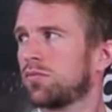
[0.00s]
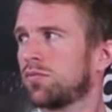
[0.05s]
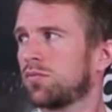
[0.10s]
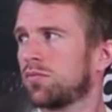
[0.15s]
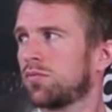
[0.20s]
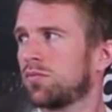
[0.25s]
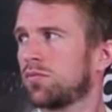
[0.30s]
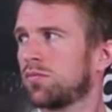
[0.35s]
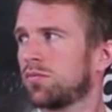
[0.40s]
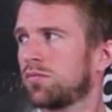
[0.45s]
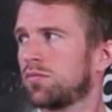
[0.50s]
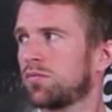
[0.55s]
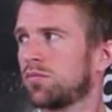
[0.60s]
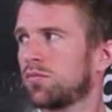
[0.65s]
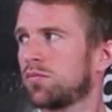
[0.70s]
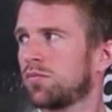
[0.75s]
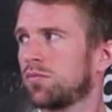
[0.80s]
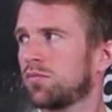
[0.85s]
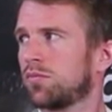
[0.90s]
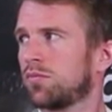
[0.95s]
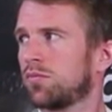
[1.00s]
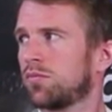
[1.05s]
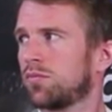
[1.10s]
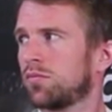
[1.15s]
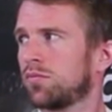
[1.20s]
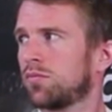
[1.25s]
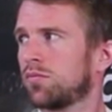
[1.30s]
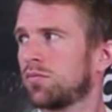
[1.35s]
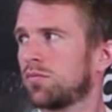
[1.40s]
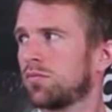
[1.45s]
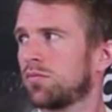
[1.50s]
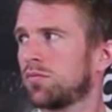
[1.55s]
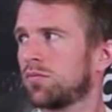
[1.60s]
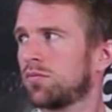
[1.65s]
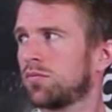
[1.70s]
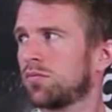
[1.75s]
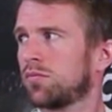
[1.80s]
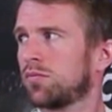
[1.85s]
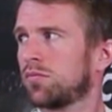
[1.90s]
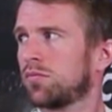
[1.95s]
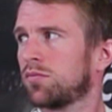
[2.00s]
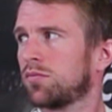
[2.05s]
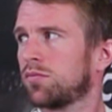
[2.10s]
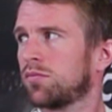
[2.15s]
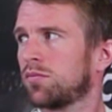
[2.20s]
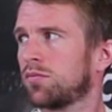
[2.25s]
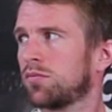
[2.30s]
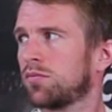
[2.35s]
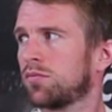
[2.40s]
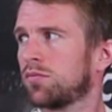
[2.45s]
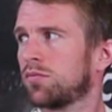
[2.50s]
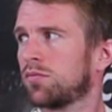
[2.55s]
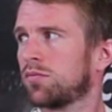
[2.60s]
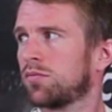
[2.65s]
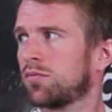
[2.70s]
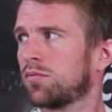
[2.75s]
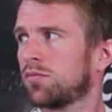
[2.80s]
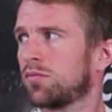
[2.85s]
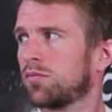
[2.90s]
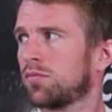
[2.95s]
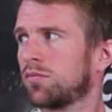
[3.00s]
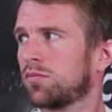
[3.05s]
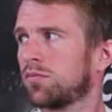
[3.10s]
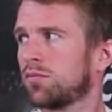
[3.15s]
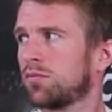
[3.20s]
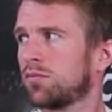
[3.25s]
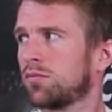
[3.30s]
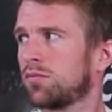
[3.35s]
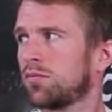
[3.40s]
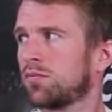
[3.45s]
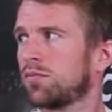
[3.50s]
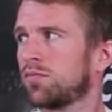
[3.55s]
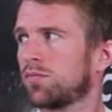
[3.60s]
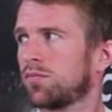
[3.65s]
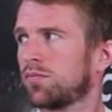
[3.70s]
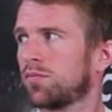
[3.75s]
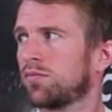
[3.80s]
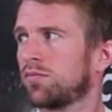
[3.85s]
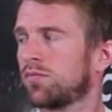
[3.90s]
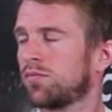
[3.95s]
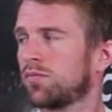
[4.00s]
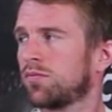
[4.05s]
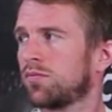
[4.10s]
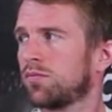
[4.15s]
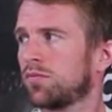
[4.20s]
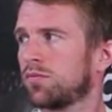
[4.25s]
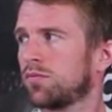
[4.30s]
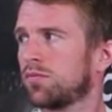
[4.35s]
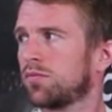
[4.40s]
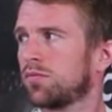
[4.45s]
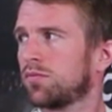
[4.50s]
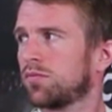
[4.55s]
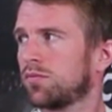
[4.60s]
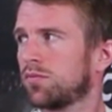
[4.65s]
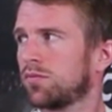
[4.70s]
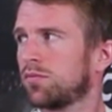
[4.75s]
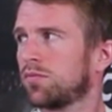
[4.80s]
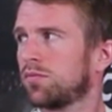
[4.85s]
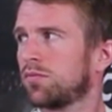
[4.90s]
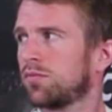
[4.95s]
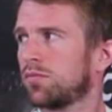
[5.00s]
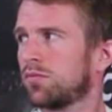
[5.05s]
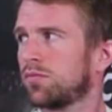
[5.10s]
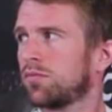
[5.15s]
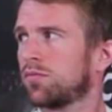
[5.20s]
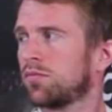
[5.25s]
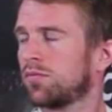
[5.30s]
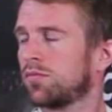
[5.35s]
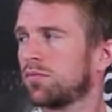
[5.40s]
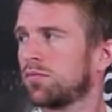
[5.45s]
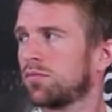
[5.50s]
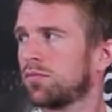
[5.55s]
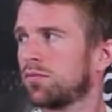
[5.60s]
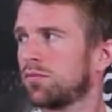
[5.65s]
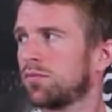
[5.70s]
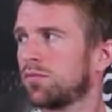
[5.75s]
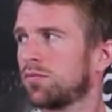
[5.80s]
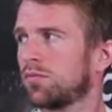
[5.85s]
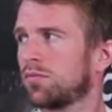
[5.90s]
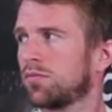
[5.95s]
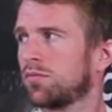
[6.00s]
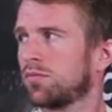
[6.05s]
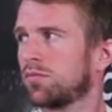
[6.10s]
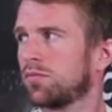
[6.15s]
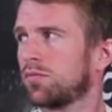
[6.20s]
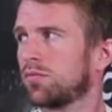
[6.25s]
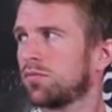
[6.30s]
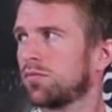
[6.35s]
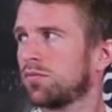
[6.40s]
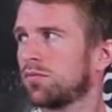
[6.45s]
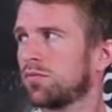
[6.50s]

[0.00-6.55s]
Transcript: No words are spoken by the person on screen.